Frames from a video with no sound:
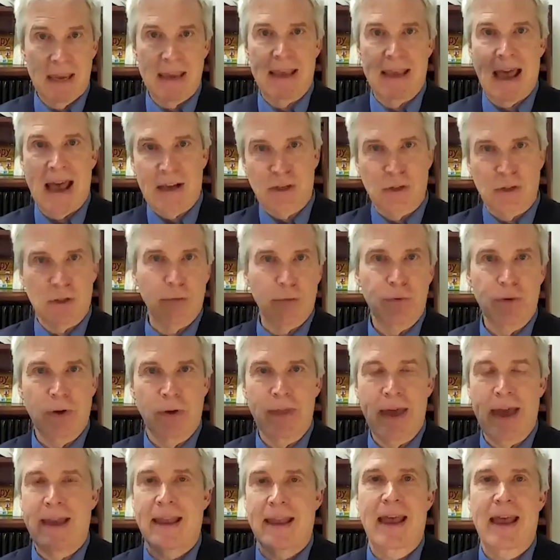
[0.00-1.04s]
take action to
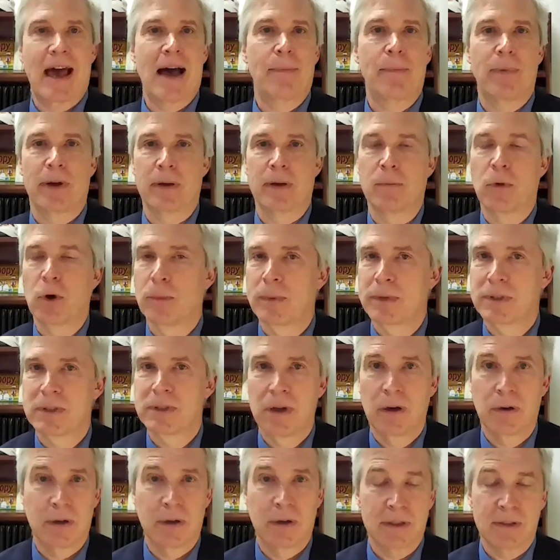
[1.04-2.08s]
fill that gap on a
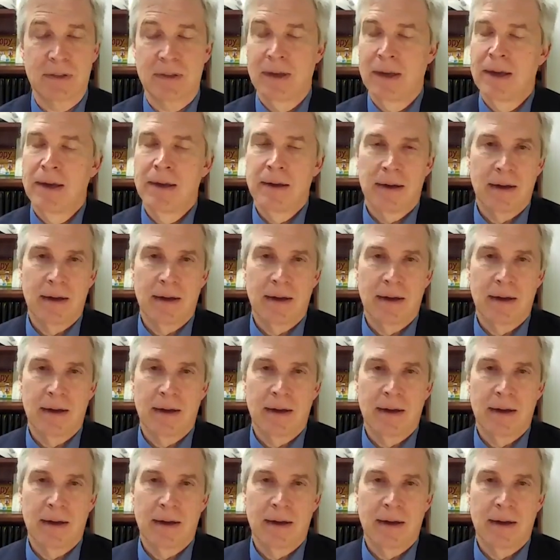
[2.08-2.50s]
moment's notice.